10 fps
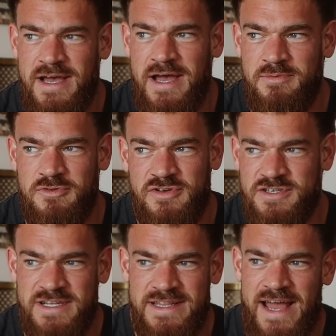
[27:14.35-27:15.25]

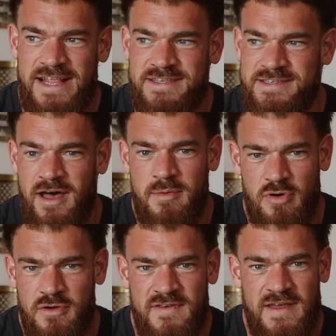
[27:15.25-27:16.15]
nutritionally dense, high
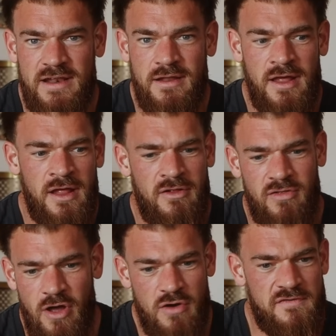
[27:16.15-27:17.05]
protein,
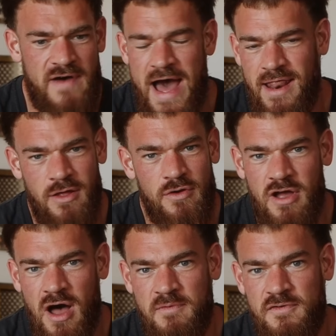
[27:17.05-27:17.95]
low fat, low
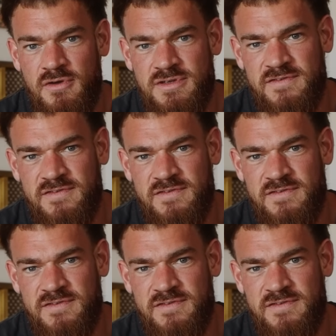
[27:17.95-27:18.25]
carb foods.